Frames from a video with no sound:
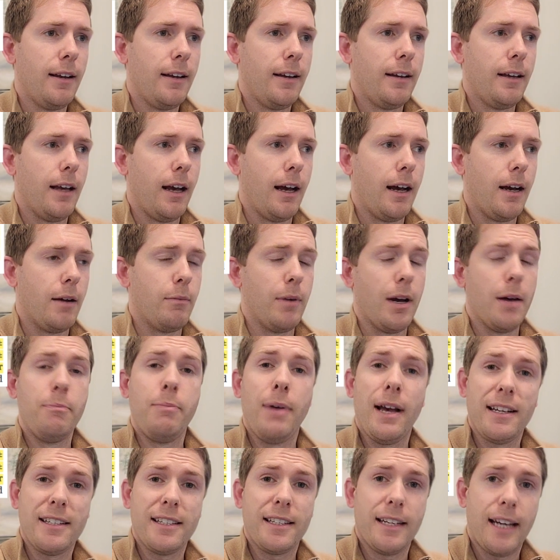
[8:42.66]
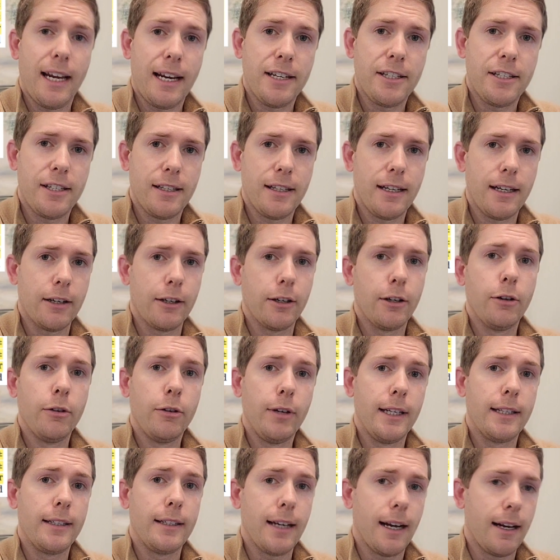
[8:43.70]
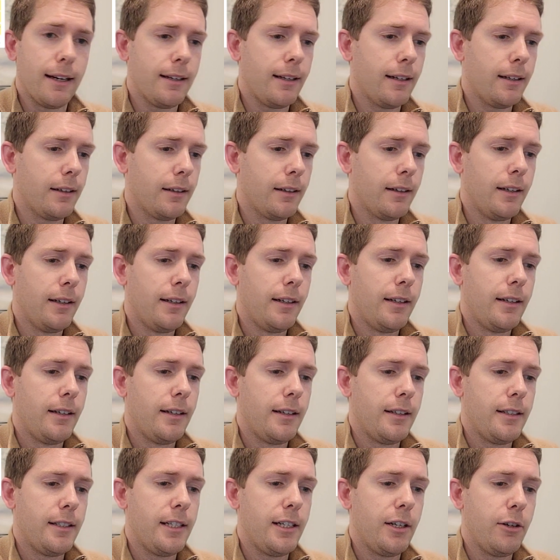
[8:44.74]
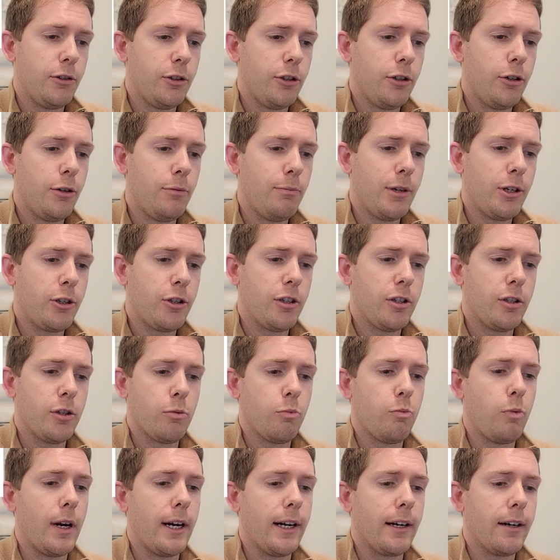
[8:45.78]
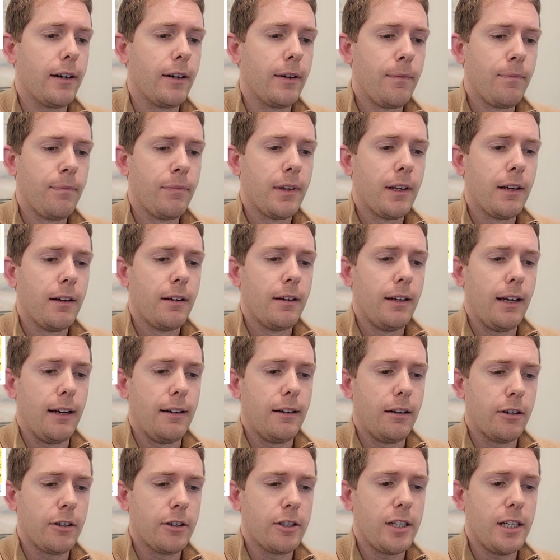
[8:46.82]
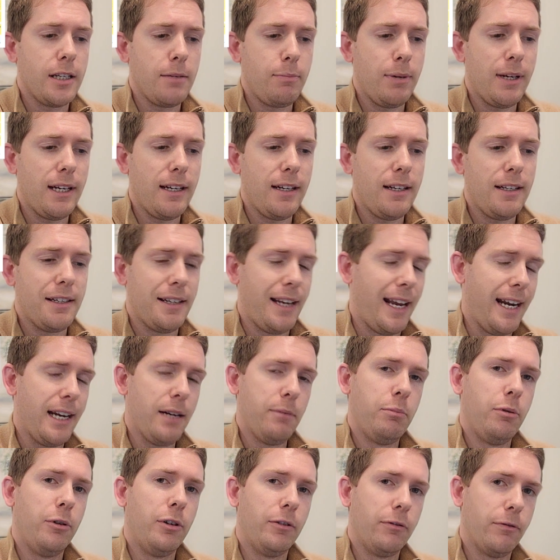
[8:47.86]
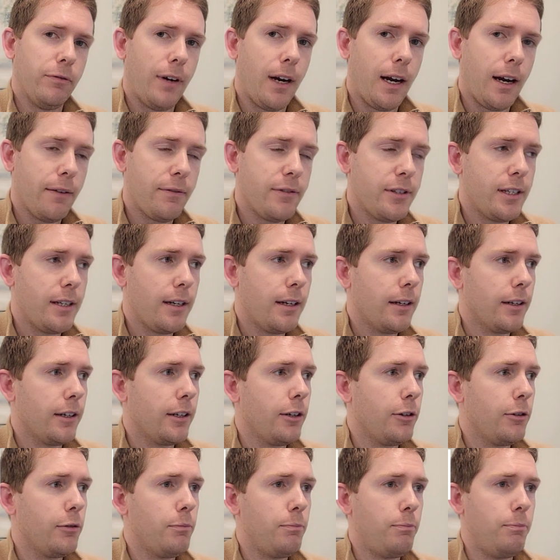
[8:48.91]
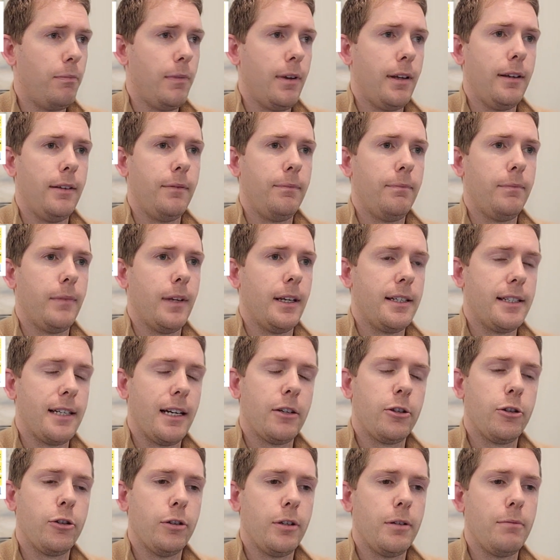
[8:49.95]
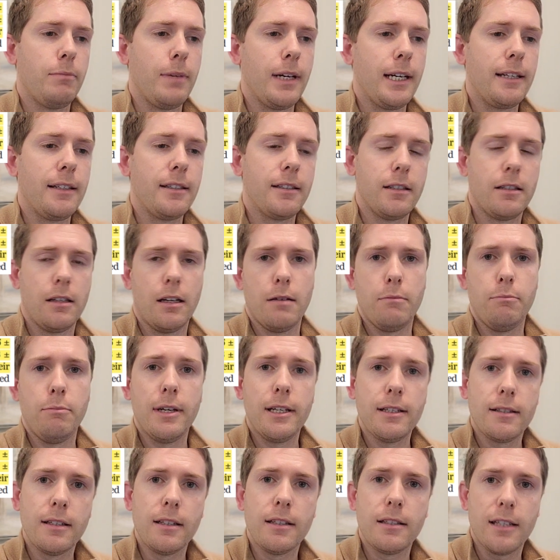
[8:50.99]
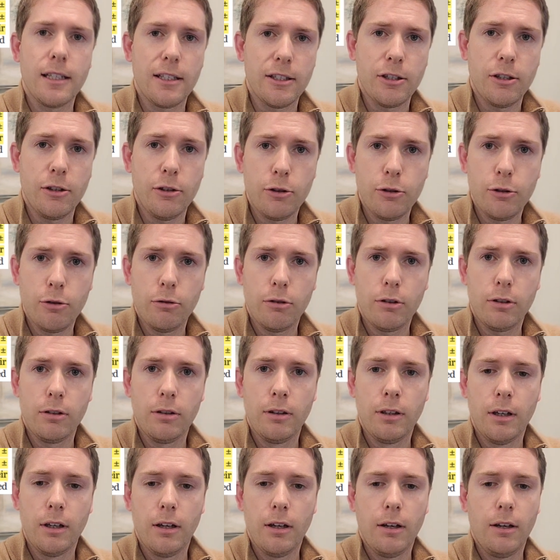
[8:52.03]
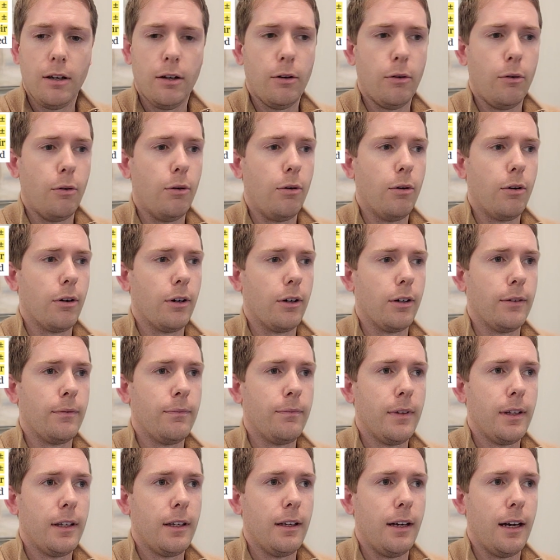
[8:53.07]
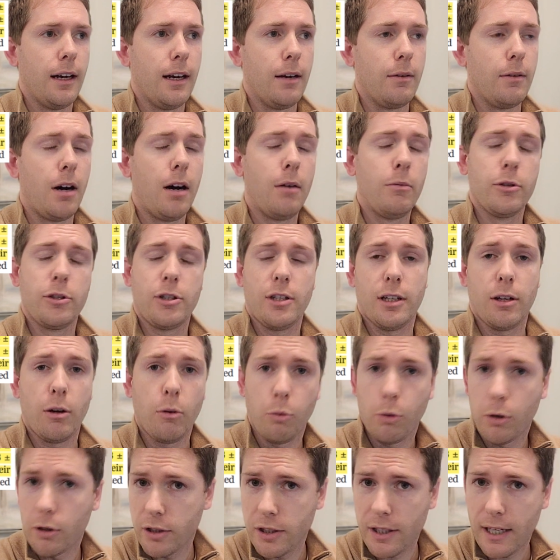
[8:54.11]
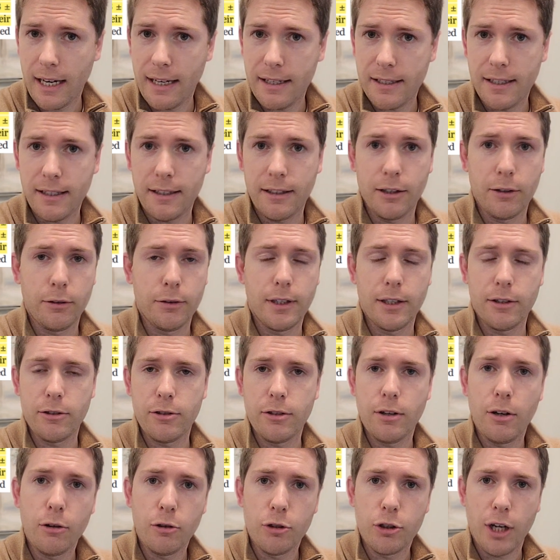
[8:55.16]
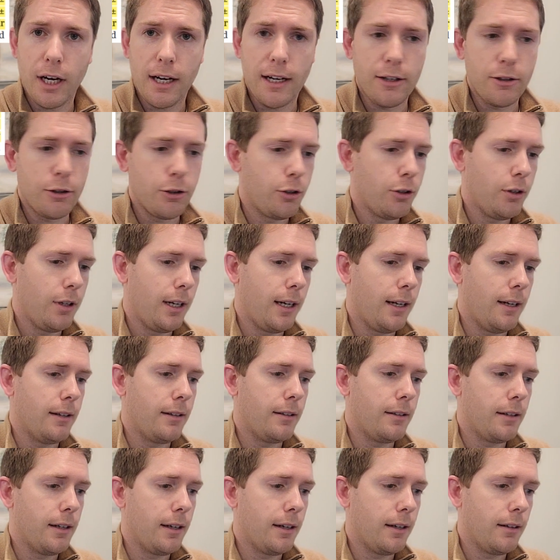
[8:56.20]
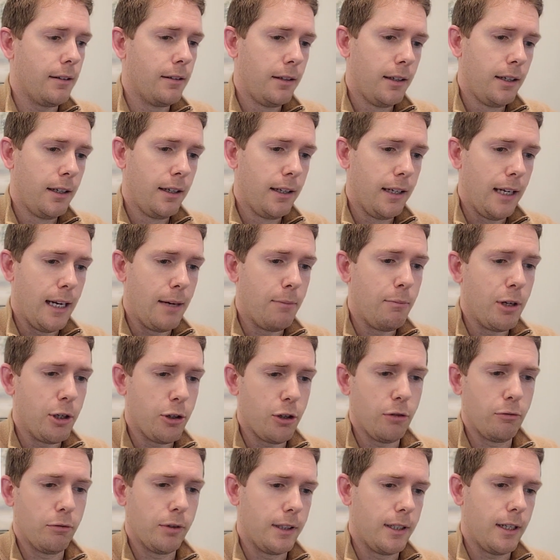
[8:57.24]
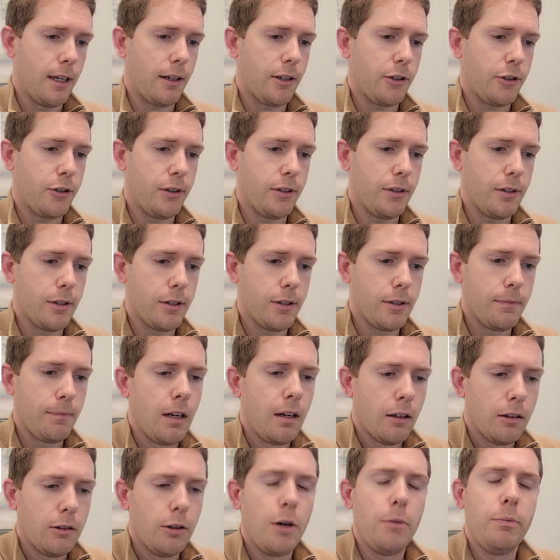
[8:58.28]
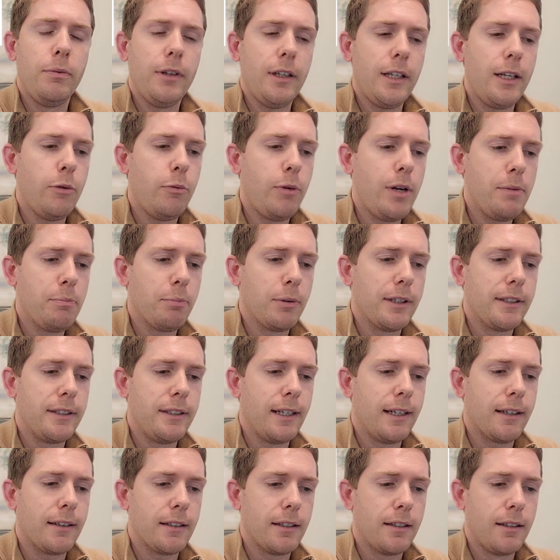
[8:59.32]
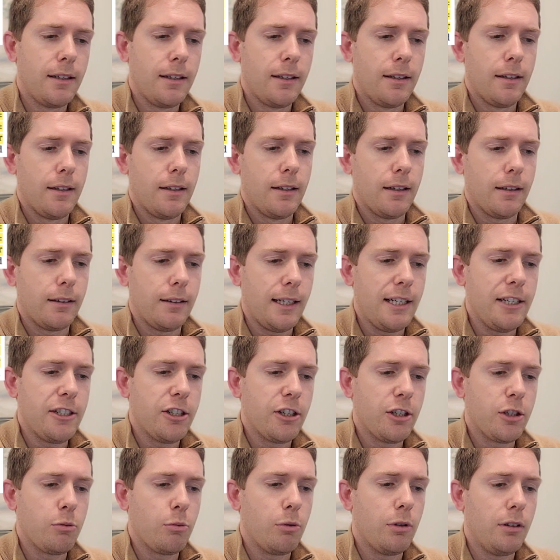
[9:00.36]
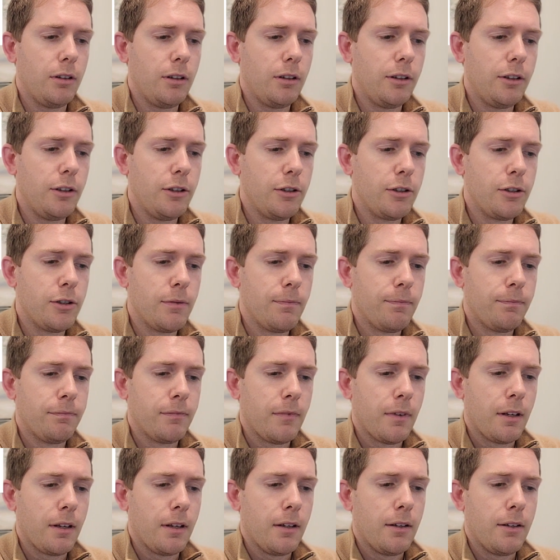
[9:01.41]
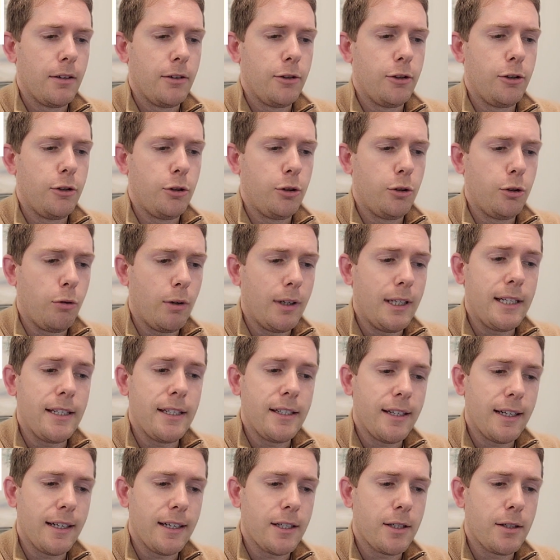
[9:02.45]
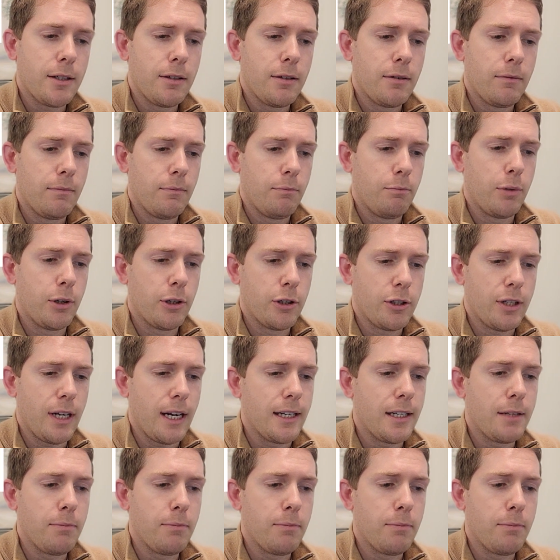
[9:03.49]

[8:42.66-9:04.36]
a best case scenario in cutting CO2 emissions, where an RCP 8.5 scenario essentially means a business as usual, or almost like a worst case scenario. There's no change in emission reductions. Globally, we predict glaciers will lose 26%